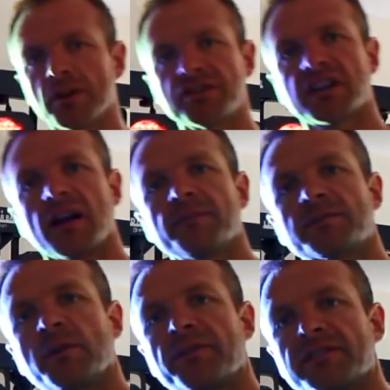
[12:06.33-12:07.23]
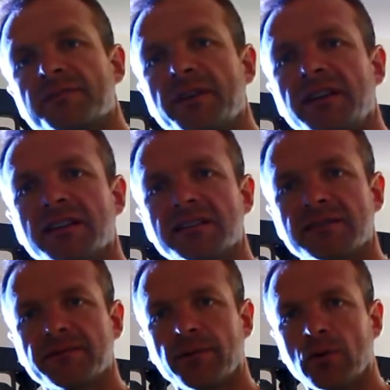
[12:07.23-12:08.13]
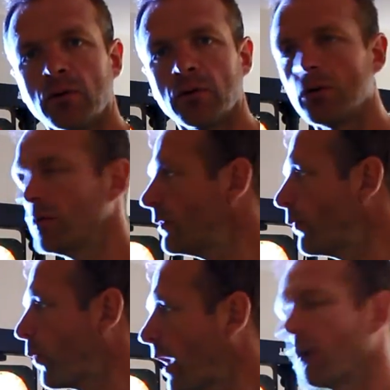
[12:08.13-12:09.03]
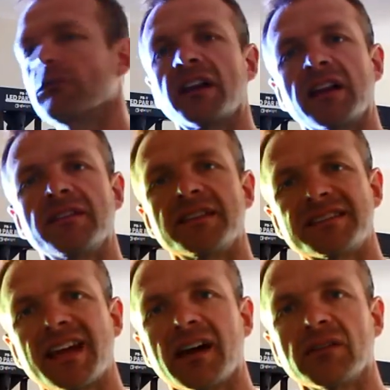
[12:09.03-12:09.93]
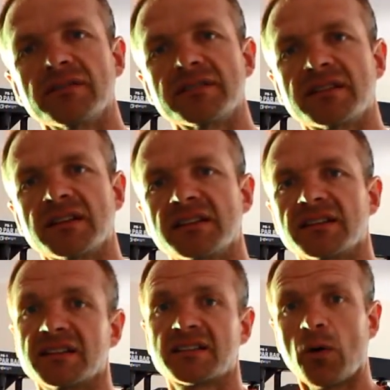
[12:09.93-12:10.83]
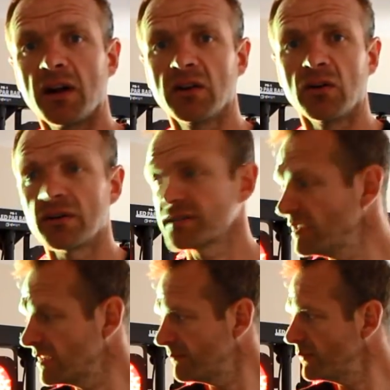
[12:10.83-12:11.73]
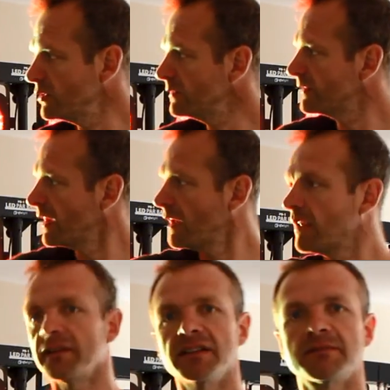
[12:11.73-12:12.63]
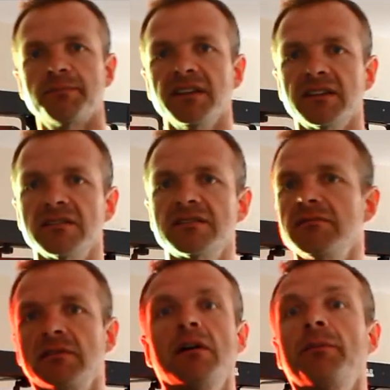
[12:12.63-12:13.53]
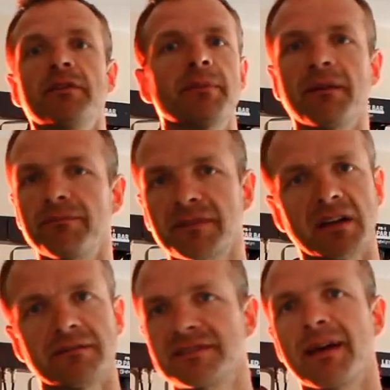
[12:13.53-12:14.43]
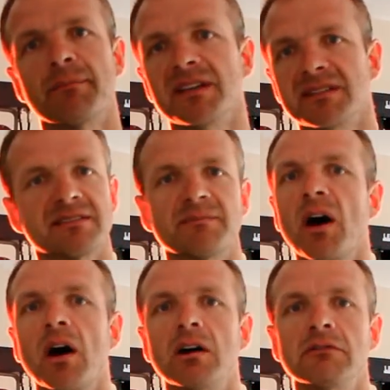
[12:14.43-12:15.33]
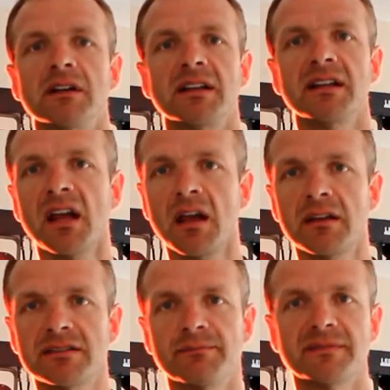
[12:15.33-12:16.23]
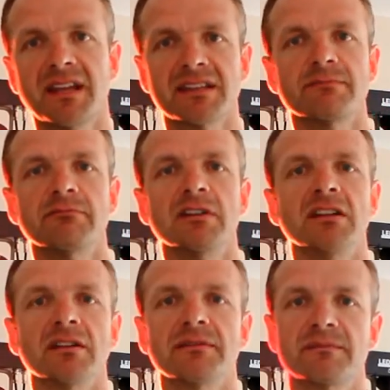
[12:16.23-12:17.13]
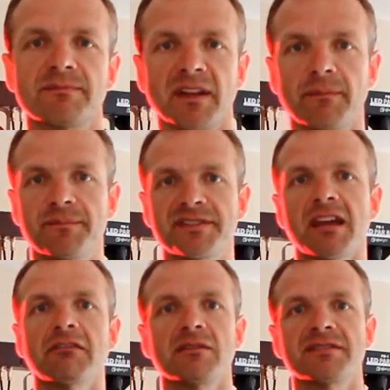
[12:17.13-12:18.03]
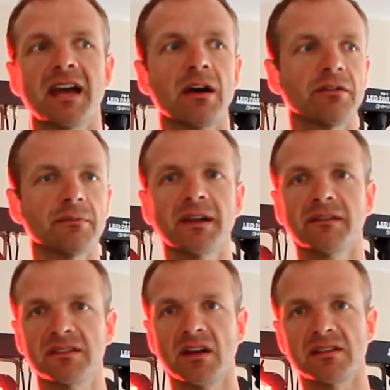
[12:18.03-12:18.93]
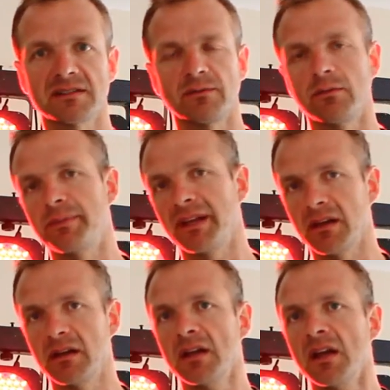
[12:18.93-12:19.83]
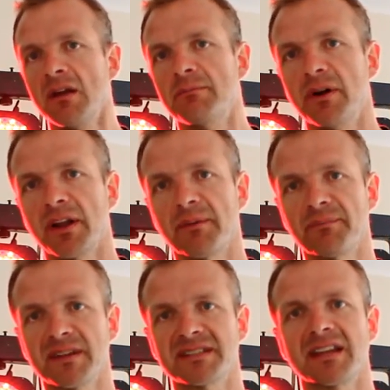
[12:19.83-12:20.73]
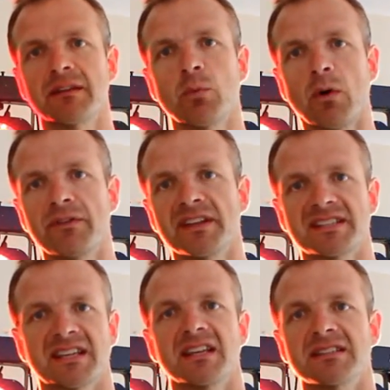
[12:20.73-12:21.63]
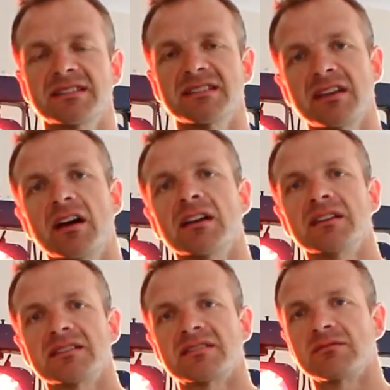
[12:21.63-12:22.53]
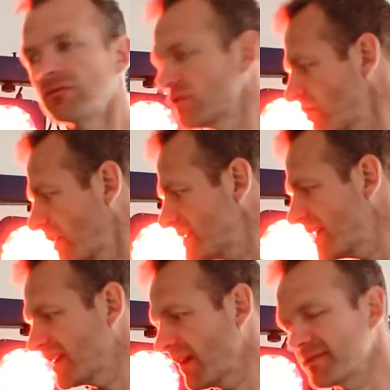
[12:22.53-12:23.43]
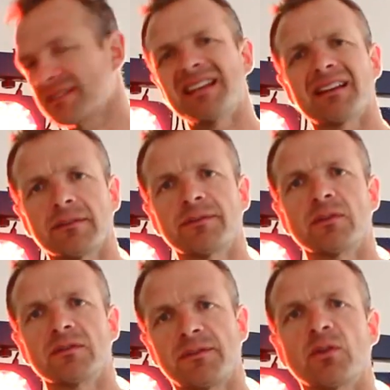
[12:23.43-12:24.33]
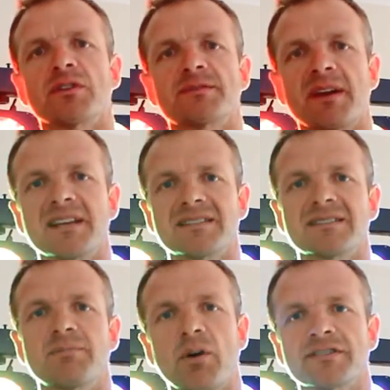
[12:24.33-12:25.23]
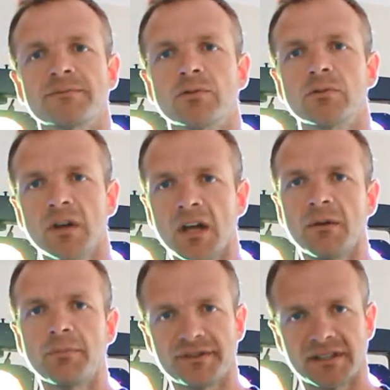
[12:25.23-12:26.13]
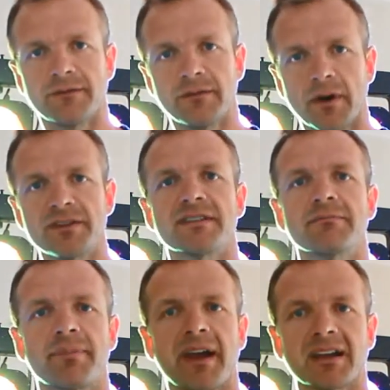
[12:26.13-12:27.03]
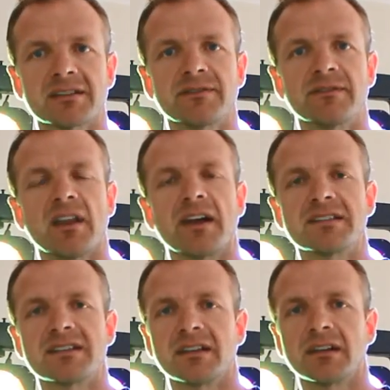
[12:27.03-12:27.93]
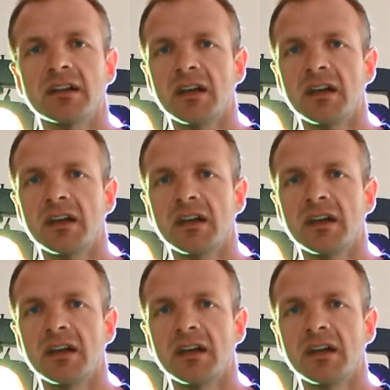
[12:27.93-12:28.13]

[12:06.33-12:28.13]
which comes with the speakers for wiring in the sound, it's quite long, so you can move these speakers, you know, up to about kind of 10 metres apart really to get some really good, you know, stereo sound and make the dance floor bigger. But say what this kit's designed is to try and take up as little floor space as possible, but to give you most impact for the lighting.